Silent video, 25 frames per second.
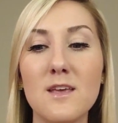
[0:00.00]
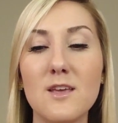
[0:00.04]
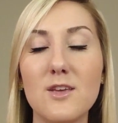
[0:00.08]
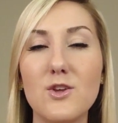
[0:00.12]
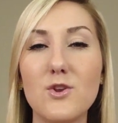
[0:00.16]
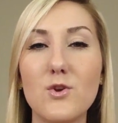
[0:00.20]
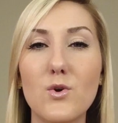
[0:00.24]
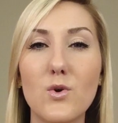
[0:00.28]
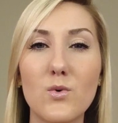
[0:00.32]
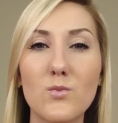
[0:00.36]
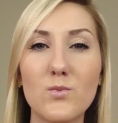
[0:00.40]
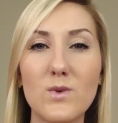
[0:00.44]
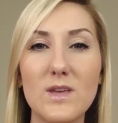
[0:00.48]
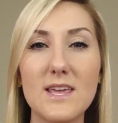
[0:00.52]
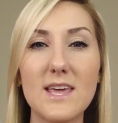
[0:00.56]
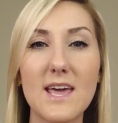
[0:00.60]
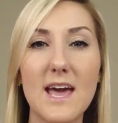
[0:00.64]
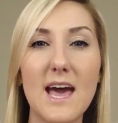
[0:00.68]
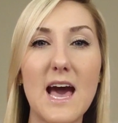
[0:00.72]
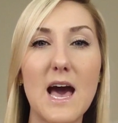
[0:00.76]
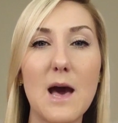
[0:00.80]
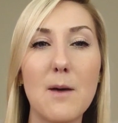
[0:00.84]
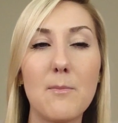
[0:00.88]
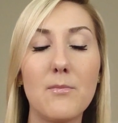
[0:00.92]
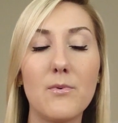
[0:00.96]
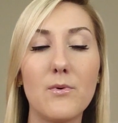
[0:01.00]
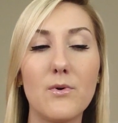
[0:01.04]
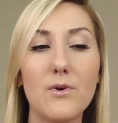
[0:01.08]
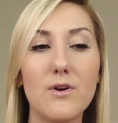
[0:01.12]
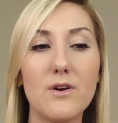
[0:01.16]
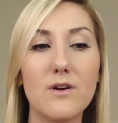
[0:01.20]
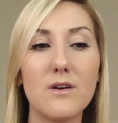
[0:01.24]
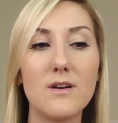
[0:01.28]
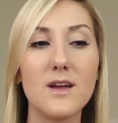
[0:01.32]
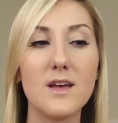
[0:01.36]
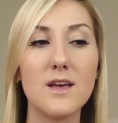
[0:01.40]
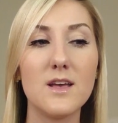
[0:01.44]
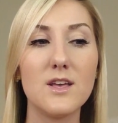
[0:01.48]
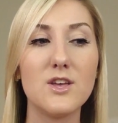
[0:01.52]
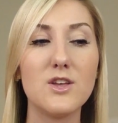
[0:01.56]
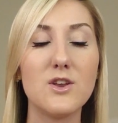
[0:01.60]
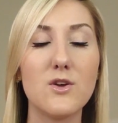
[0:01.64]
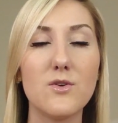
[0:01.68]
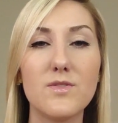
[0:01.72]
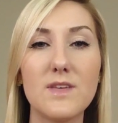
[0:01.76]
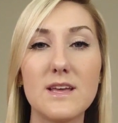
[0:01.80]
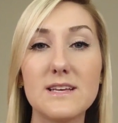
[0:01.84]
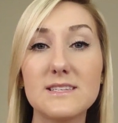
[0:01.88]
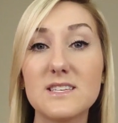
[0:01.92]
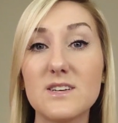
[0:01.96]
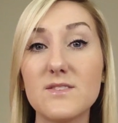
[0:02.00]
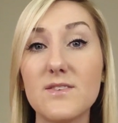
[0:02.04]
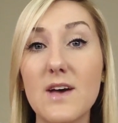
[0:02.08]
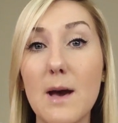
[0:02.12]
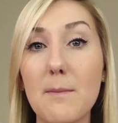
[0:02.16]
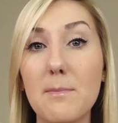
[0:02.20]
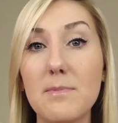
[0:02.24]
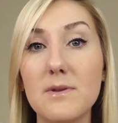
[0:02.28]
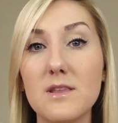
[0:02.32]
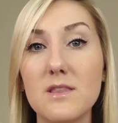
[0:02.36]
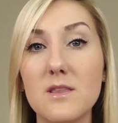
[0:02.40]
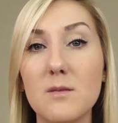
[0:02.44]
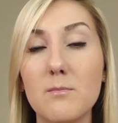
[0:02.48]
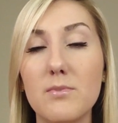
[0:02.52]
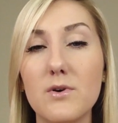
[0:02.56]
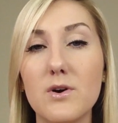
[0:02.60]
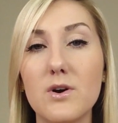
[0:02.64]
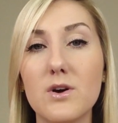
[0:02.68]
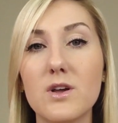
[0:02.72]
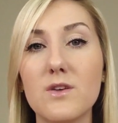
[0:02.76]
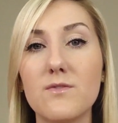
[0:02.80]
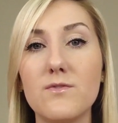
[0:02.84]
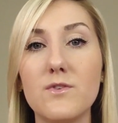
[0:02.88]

recap or things that have happened in the book.